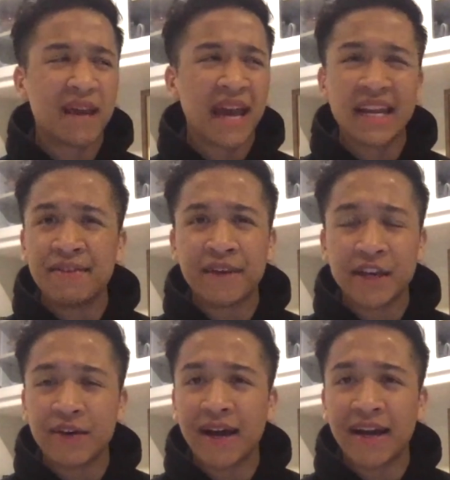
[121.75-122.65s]
Any
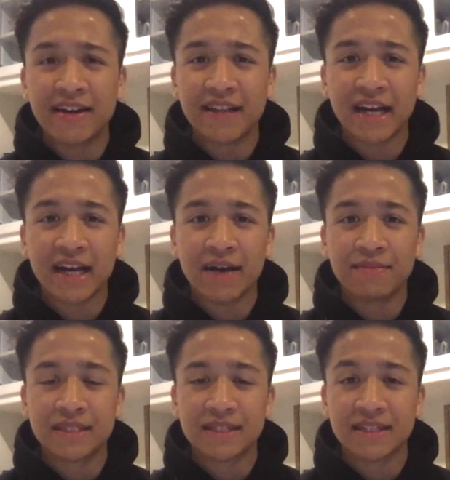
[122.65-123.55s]
video editor that
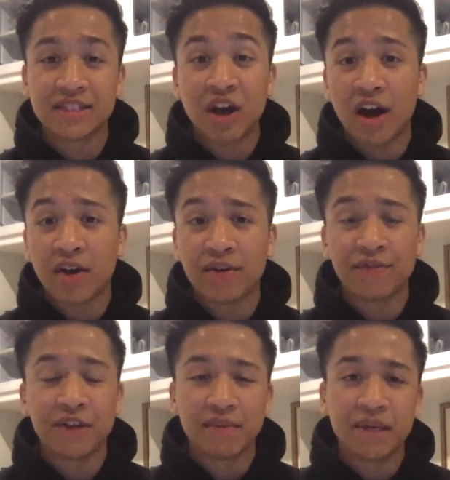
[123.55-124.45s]
comes to stomp with
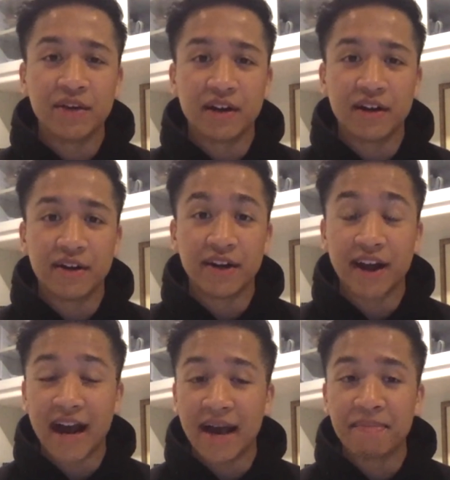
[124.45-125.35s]
your computer or your
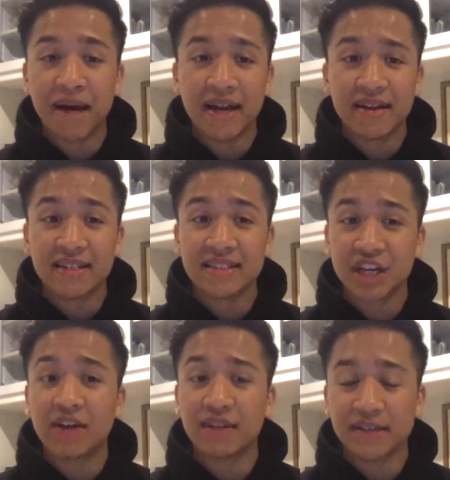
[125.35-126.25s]
iPad is
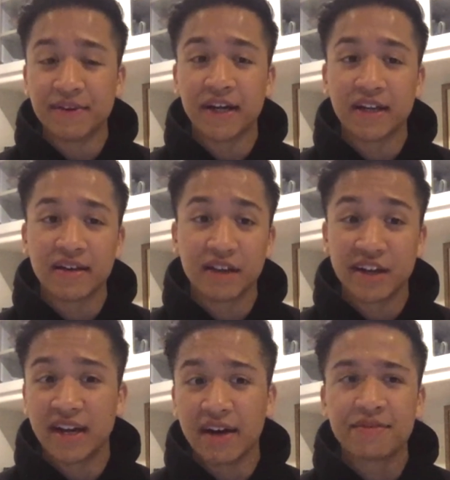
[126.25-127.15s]
generally very good
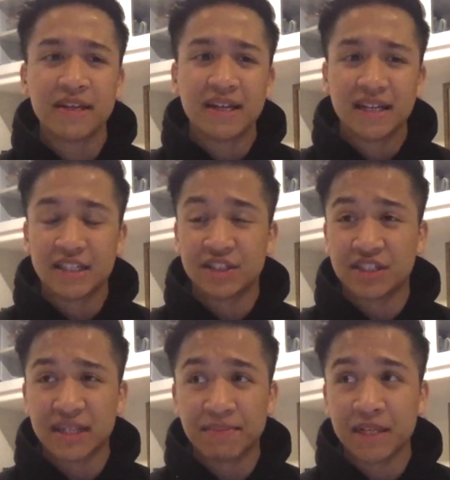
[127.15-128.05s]
enough, because we're
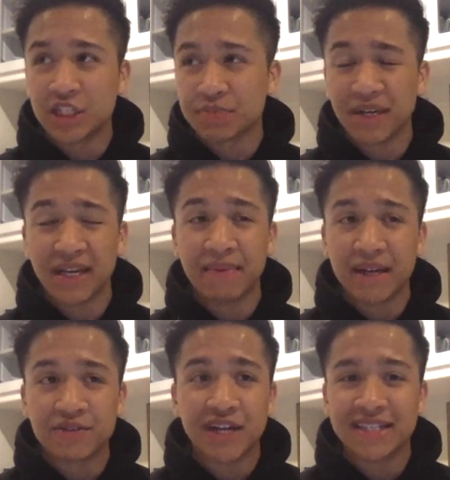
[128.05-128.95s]
simply just putting a bit of
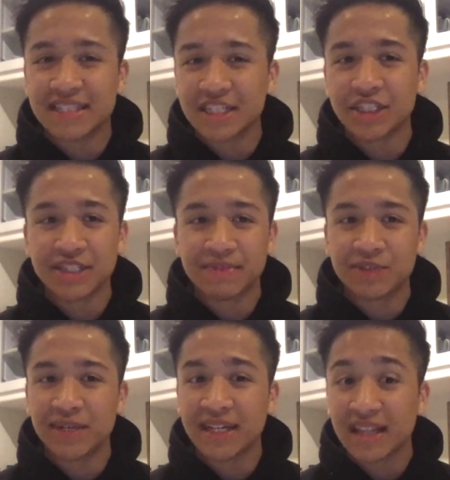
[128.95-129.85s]
transitions between
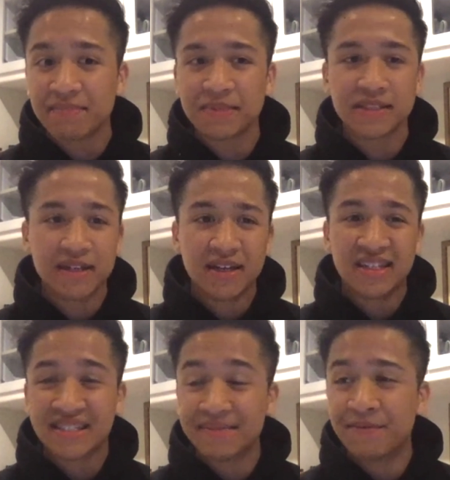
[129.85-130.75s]
clips,
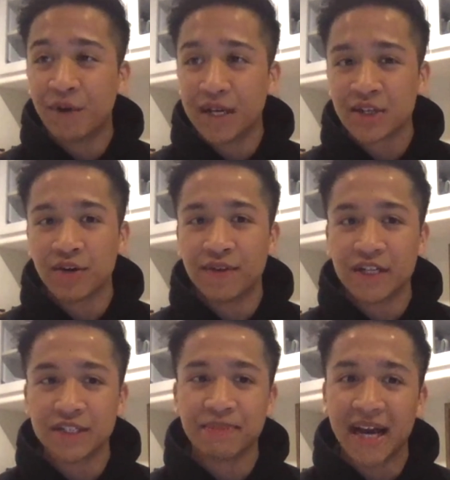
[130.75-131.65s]
some
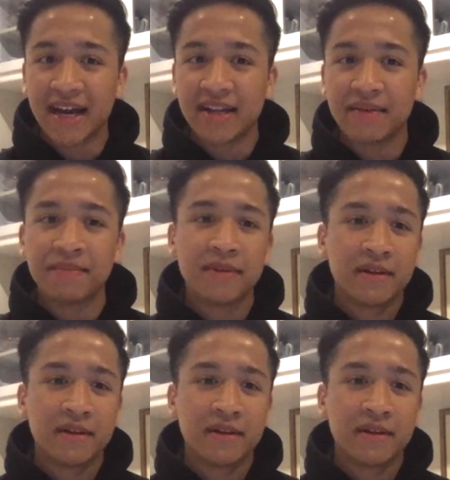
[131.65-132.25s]
voiceovers behind them.